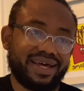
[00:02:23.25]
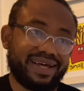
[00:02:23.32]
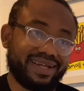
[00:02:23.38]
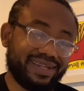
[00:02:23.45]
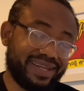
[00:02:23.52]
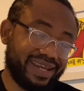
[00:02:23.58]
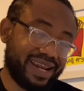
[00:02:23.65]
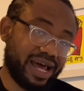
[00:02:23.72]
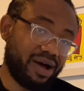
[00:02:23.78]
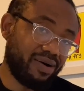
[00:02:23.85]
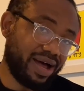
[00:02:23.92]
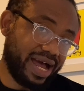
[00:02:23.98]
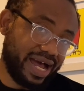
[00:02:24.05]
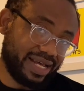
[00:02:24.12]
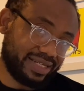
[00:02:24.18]
they now
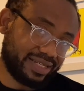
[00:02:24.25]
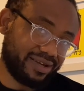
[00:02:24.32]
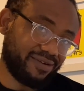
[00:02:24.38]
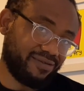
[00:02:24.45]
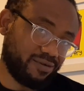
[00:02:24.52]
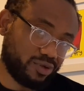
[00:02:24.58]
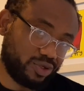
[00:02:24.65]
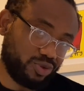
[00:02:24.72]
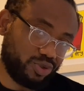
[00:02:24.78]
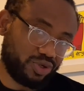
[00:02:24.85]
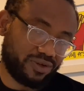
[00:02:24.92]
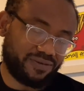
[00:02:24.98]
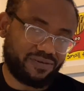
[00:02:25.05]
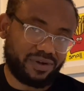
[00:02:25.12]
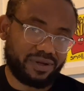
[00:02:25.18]
ask for tuition
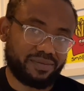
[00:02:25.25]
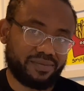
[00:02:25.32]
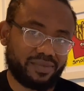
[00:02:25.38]
fee.